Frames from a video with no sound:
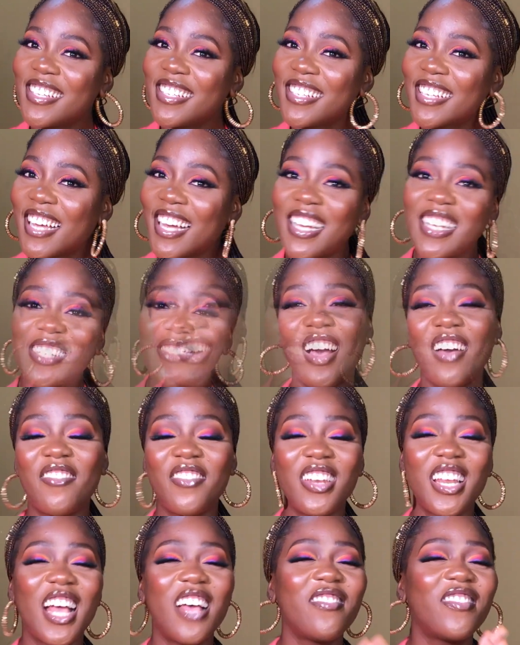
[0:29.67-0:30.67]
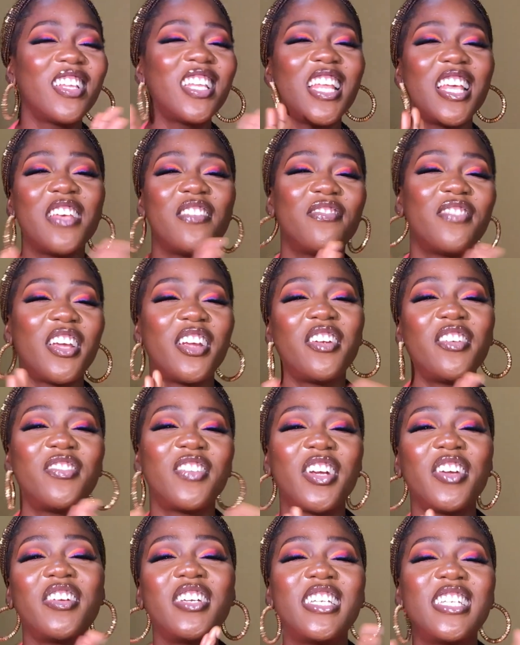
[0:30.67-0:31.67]
guys, I've been having a
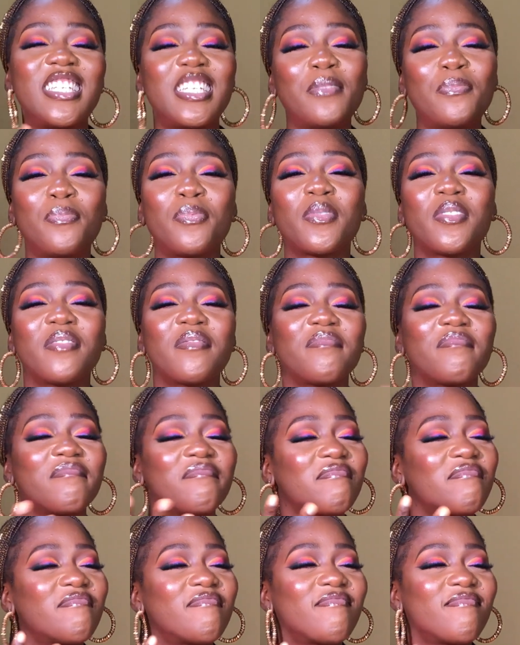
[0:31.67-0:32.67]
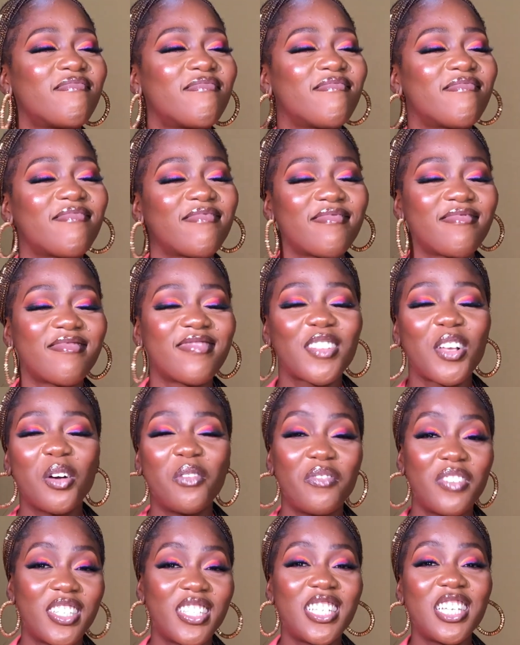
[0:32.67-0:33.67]
very deep
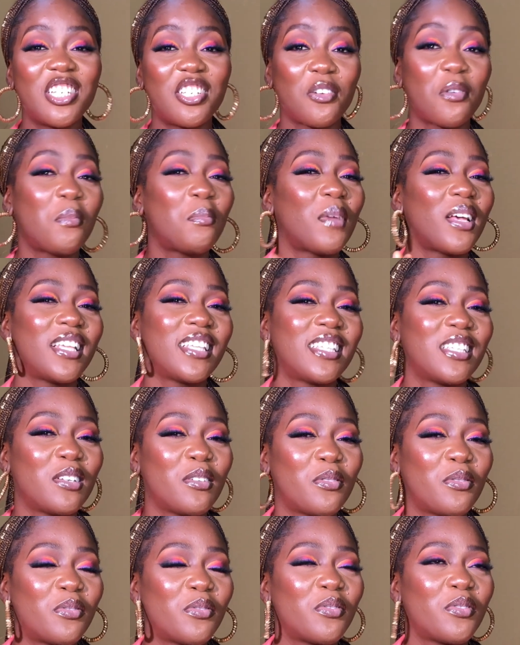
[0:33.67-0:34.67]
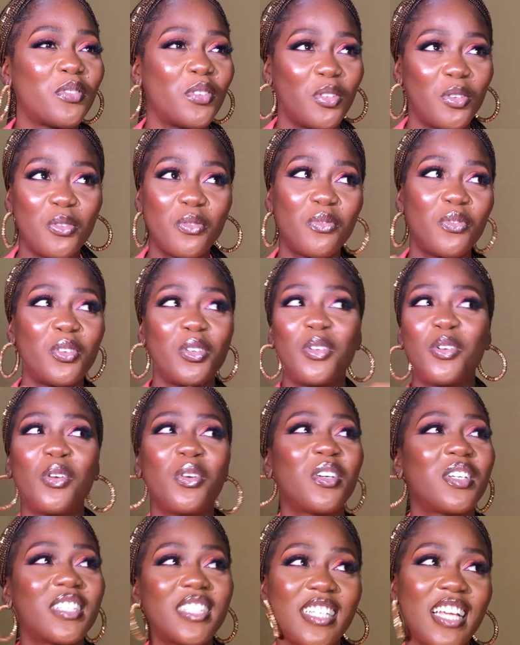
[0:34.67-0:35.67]
conversation with myself, for a
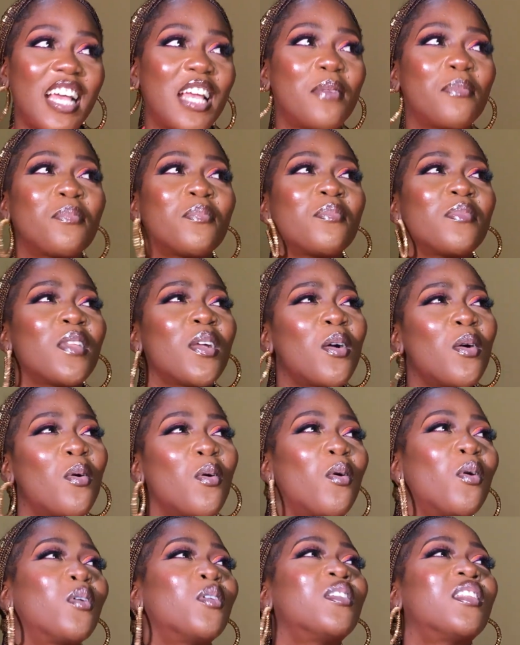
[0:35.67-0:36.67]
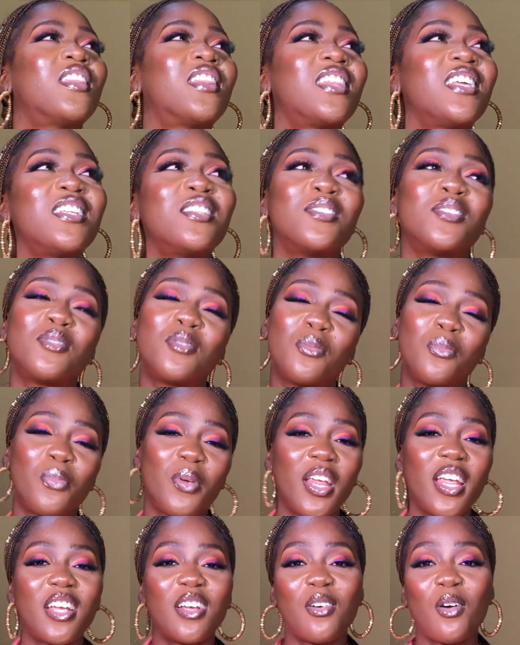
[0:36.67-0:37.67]
long time on things to
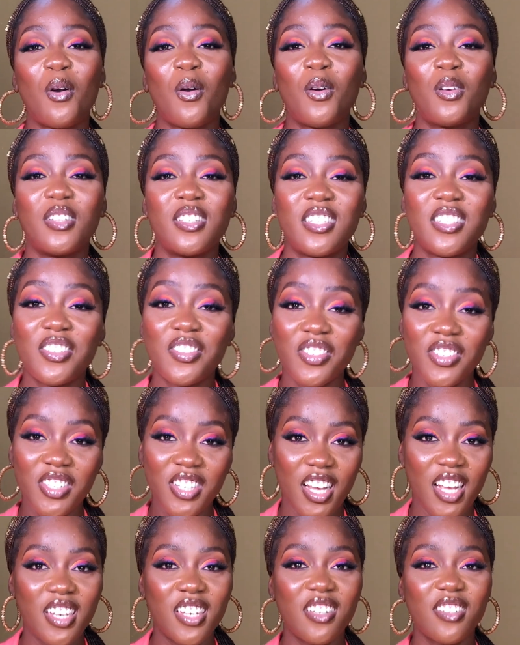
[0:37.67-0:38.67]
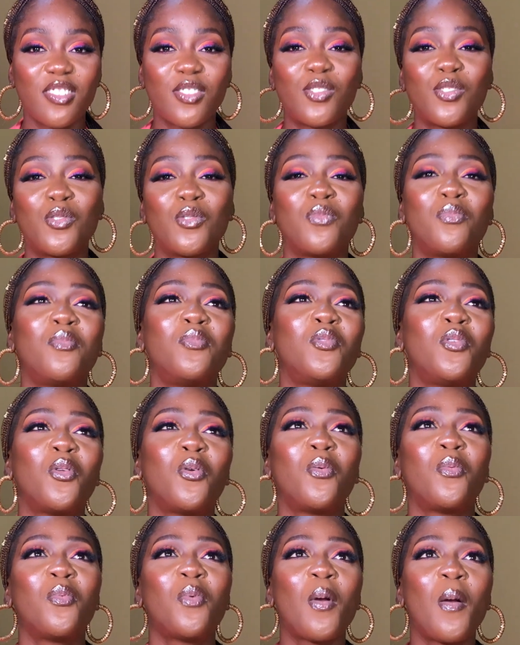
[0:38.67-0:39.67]
bring on this channel
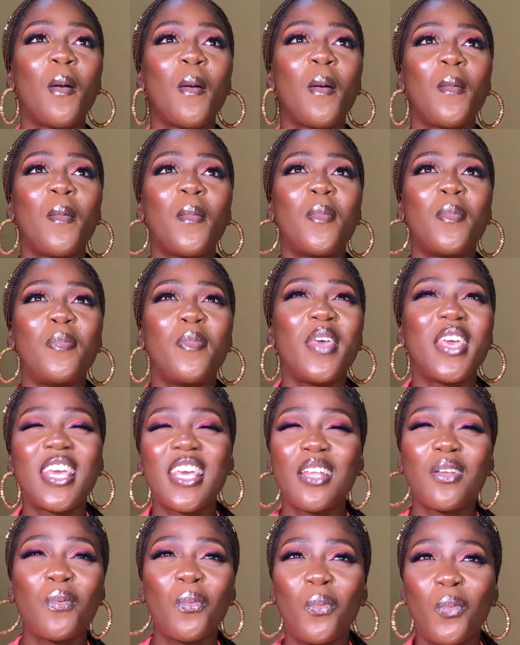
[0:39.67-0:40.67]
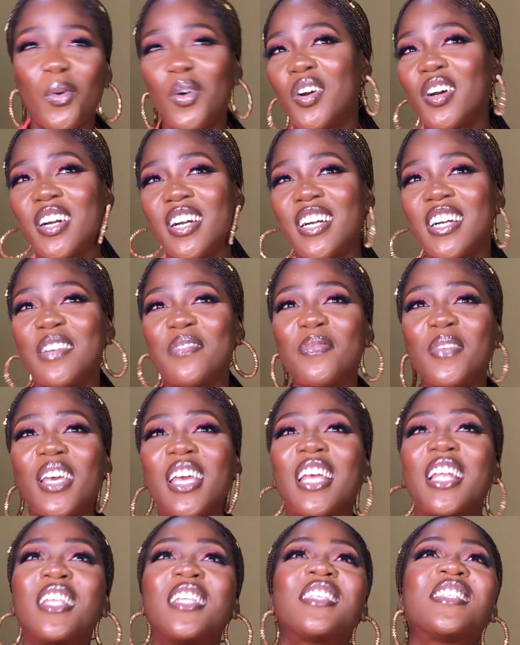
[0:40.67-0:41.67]
to, make it work, make
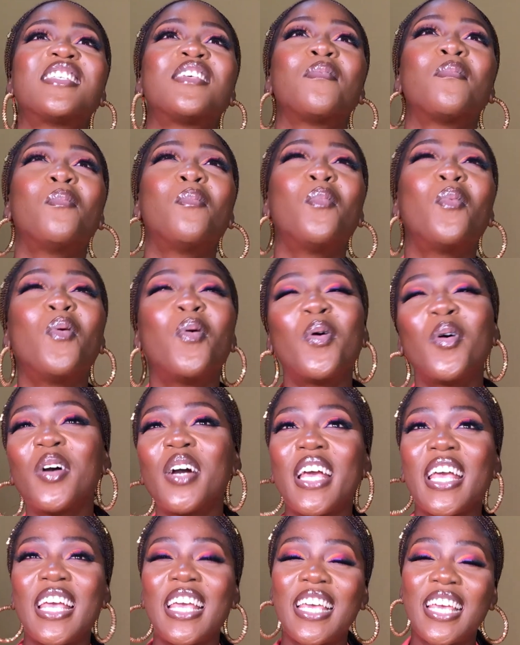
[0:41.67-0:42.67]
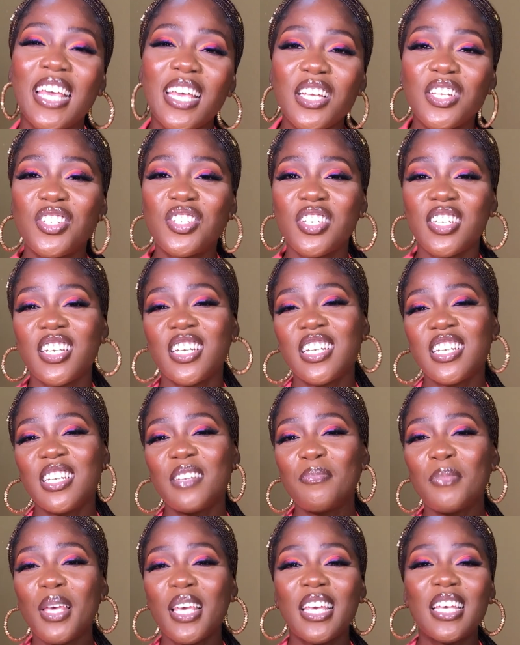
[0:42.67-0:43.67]
it more engaging,
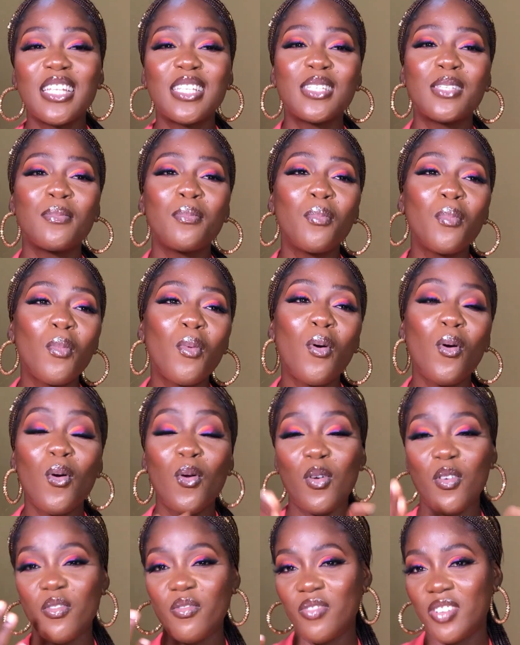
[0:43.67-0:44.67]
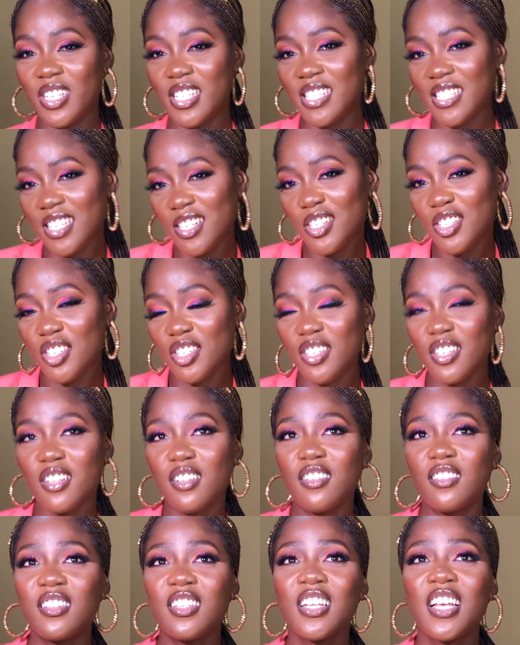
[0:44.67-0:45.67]
make it more
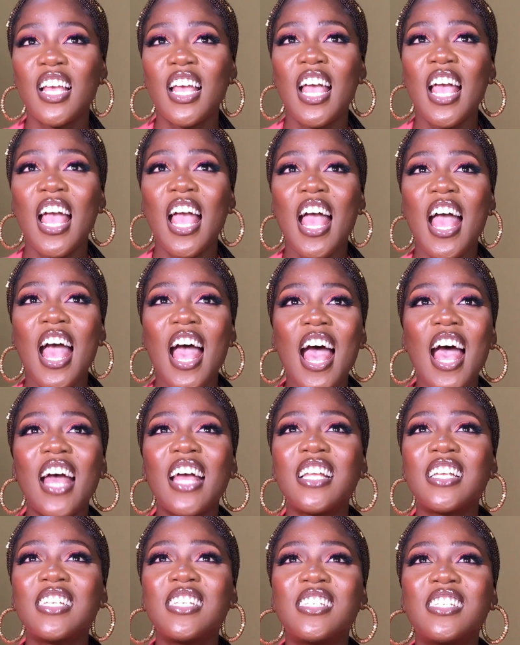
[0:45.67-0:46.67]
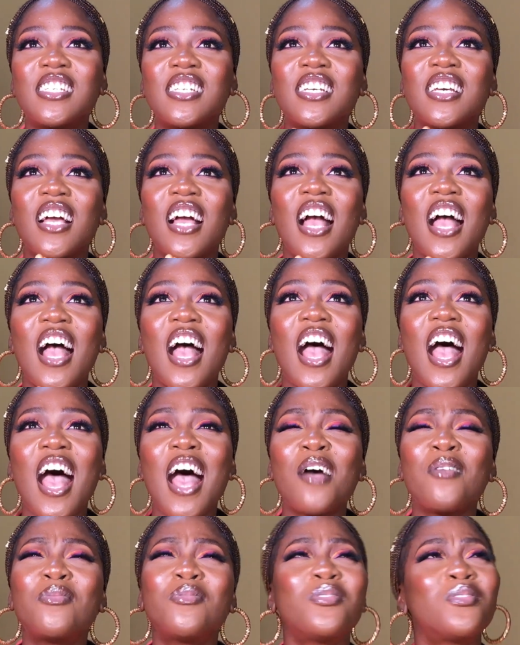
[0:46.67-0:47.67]
conversational. And
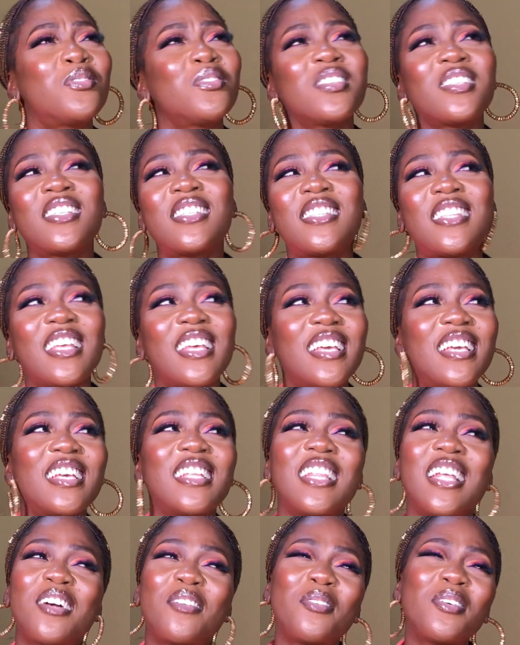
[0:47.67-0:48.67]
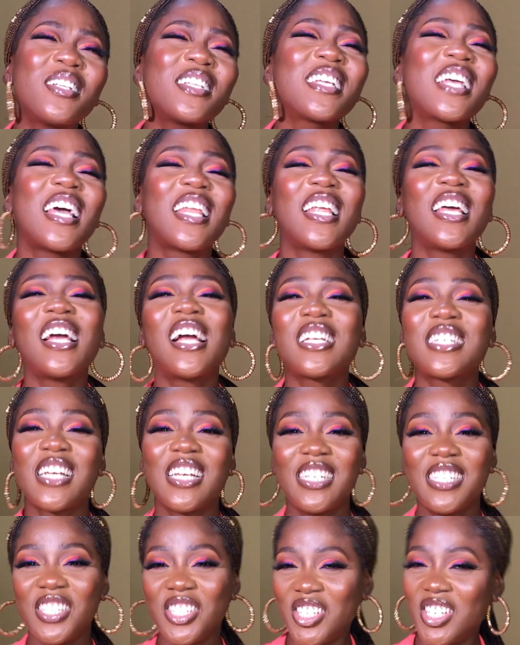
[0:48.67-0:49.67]
I was just thinking, like, what can I
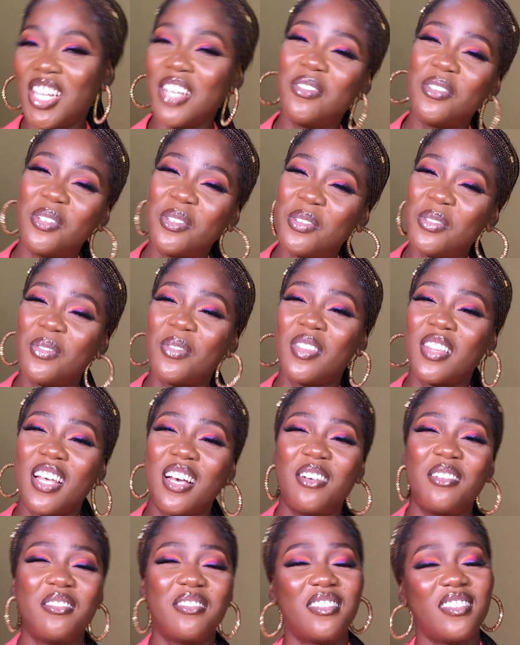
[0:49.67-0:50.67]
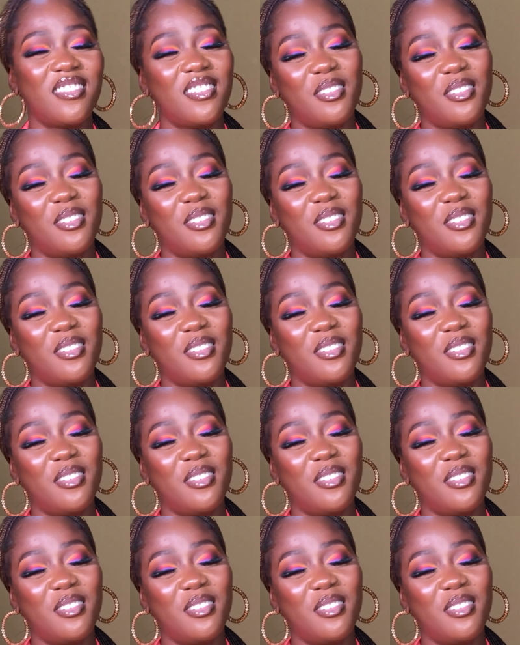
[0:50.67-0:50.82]
actually share with you that,